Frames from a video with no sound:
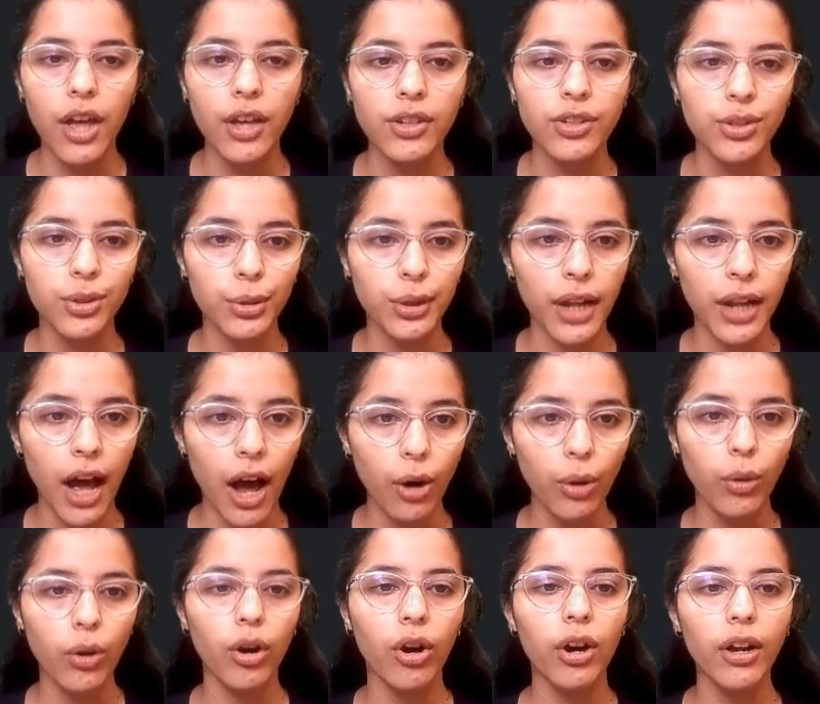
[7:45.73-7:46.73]
So
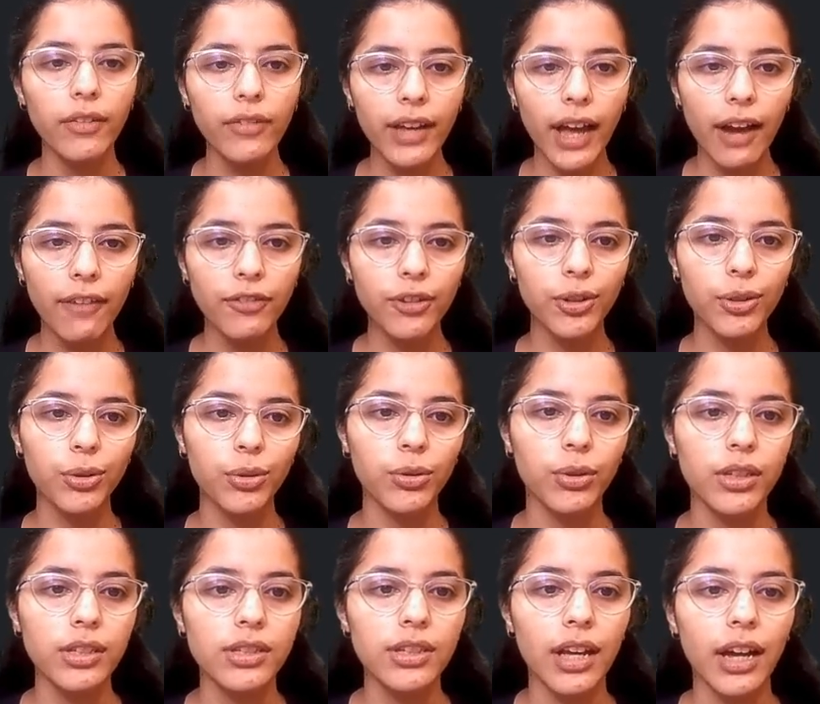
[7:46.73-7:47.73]
now all we have to do
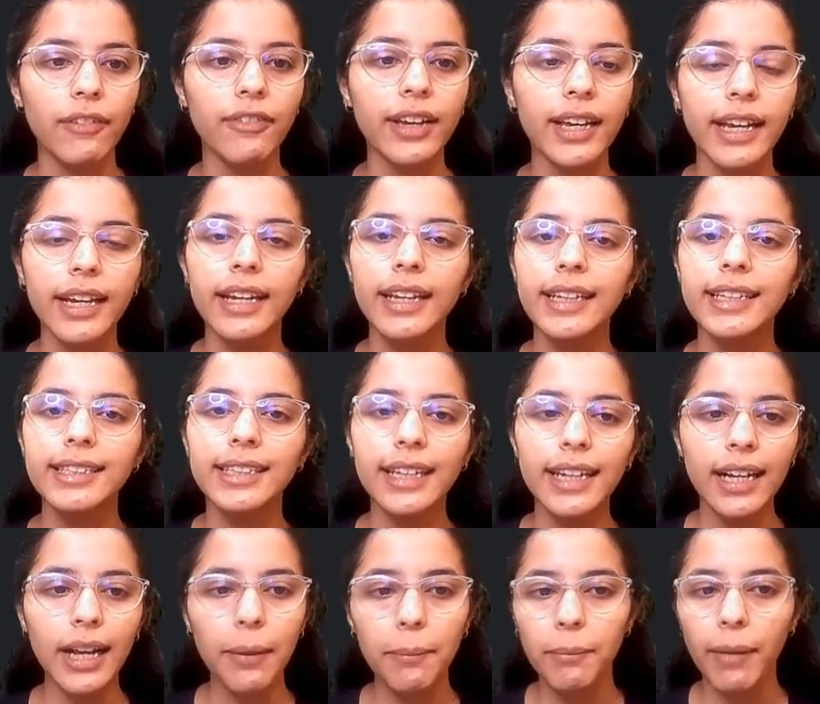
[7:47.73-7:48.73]
is we can
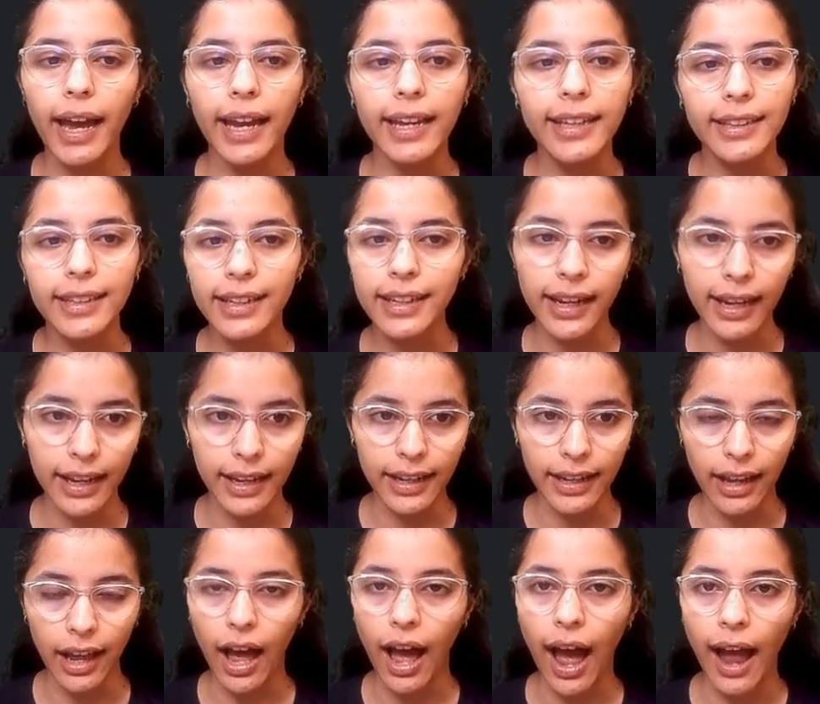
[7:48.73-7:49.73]
easily combine their
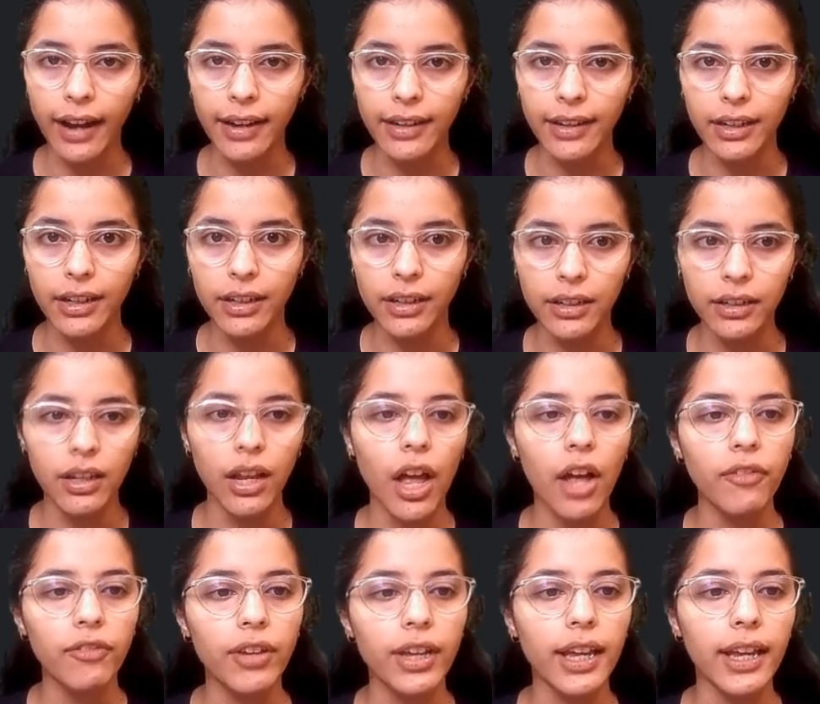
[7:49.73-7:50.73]
area, and
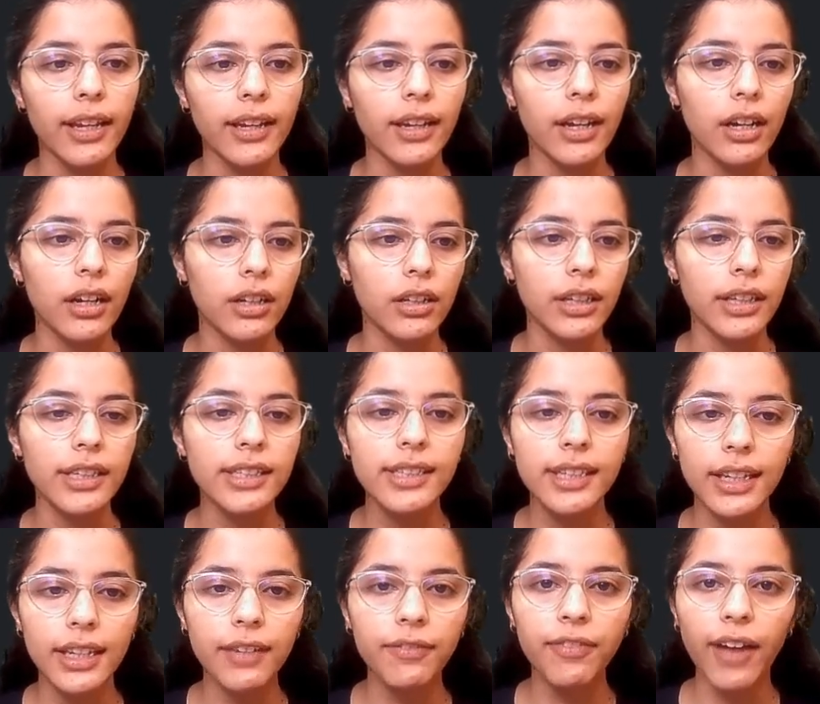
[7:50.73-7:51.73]
we can
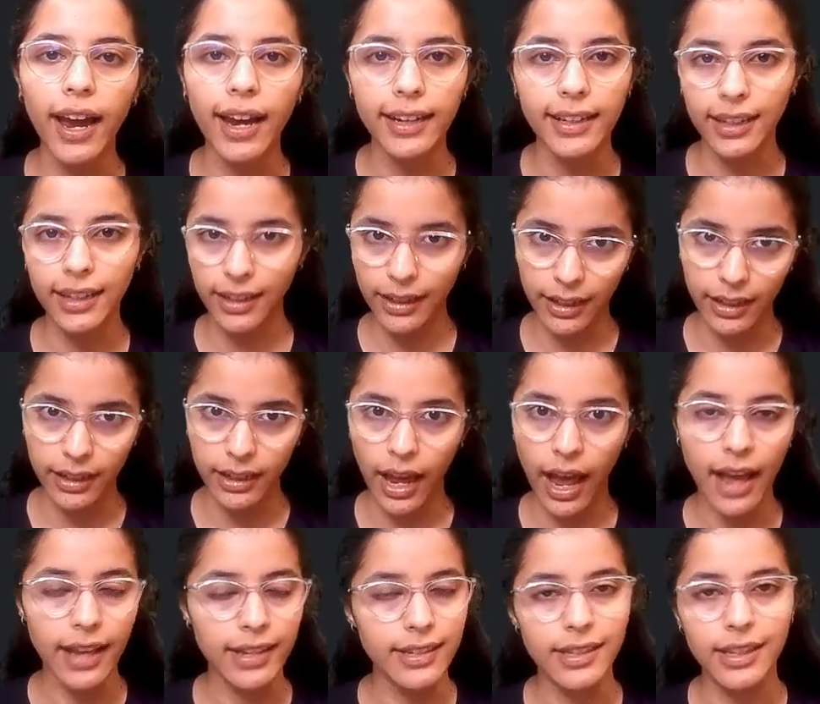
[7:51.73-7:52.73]
easily find their area
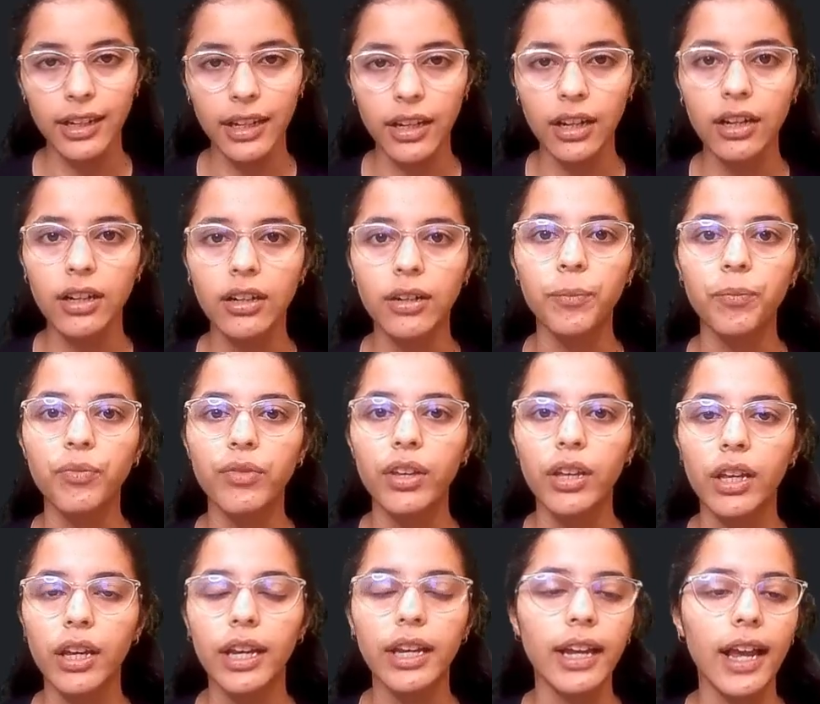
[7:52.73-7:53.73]
as their
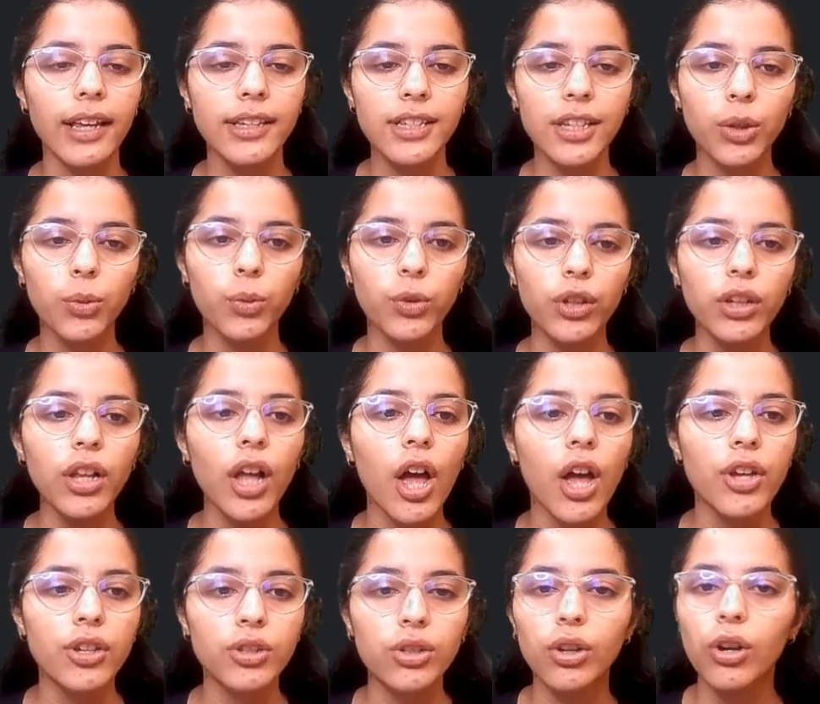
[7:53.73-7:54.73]
area is equal.
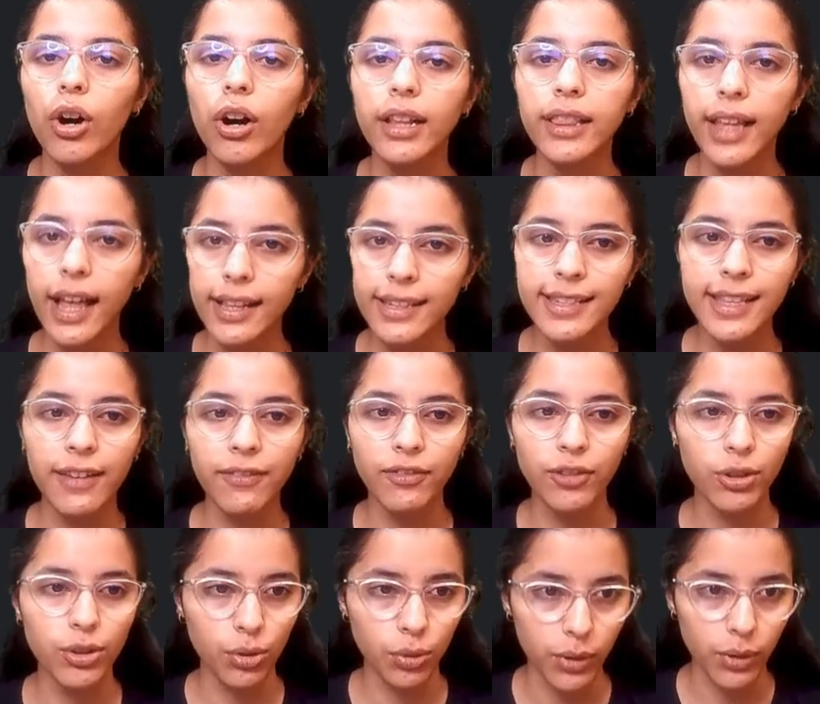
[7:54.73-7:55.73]
So all that's left
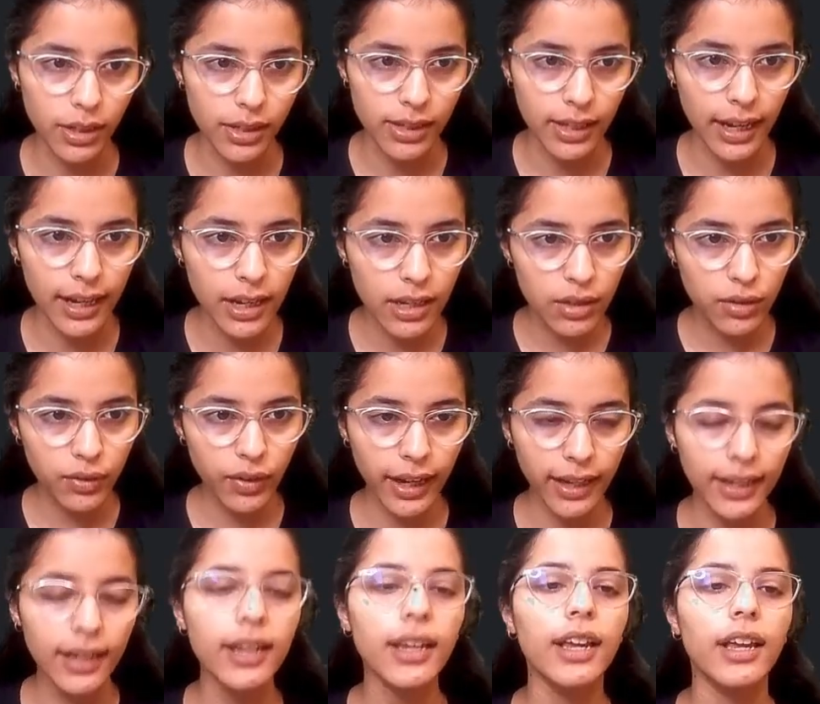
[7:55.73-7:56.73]
to do is let us
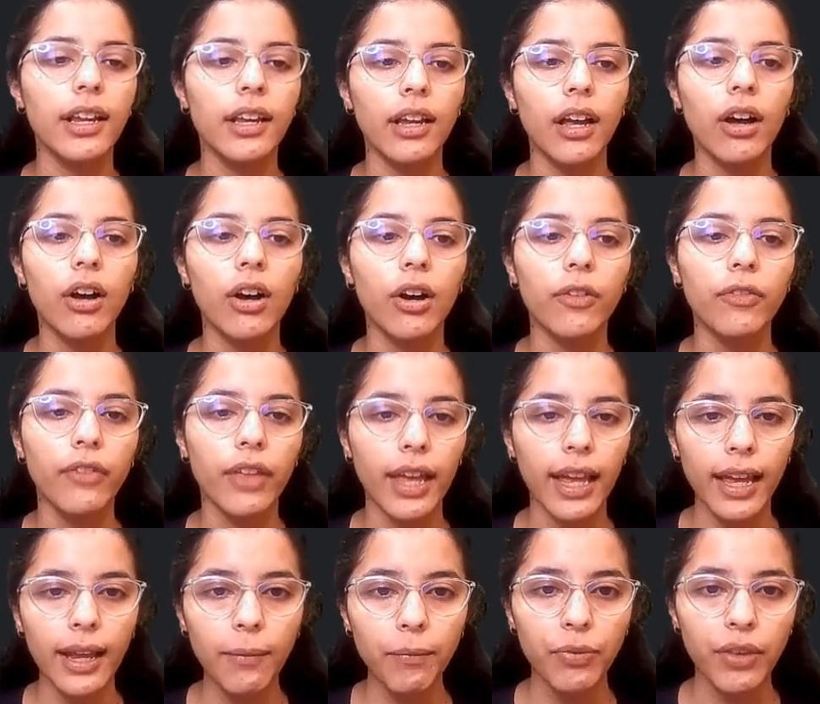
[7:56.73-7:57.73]
find the area of
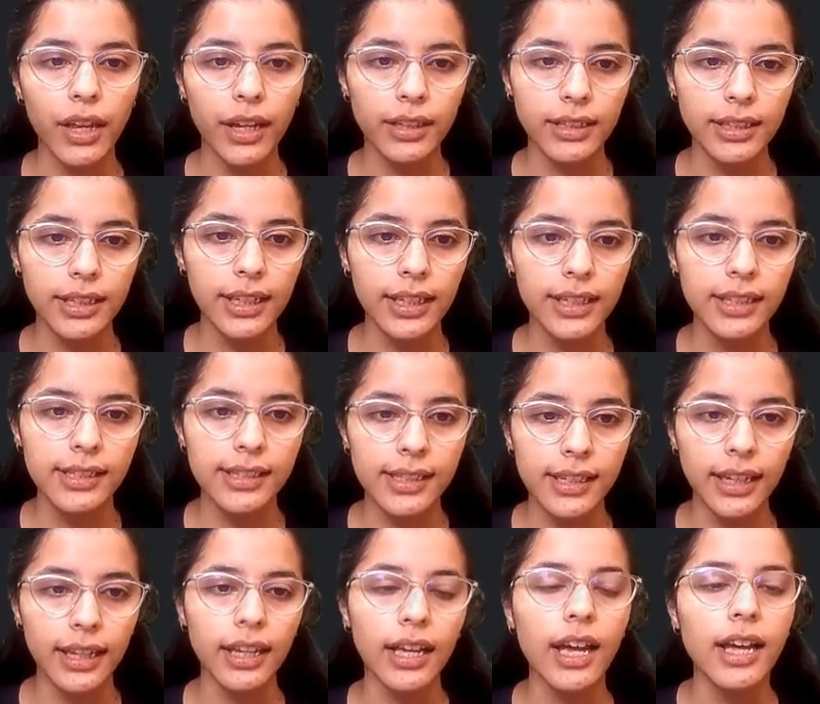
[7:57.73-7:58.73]

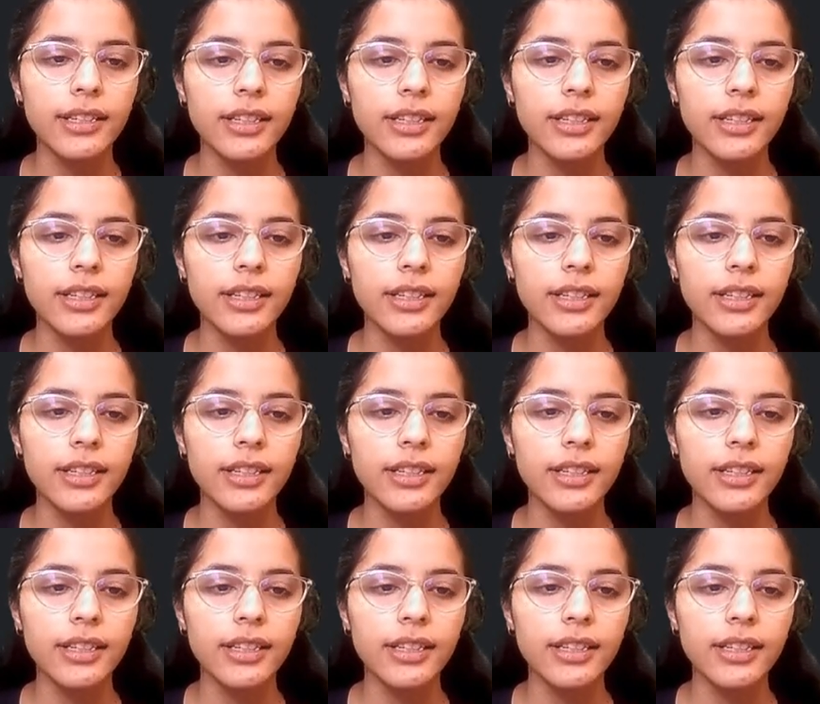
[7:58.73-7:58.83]
ADC.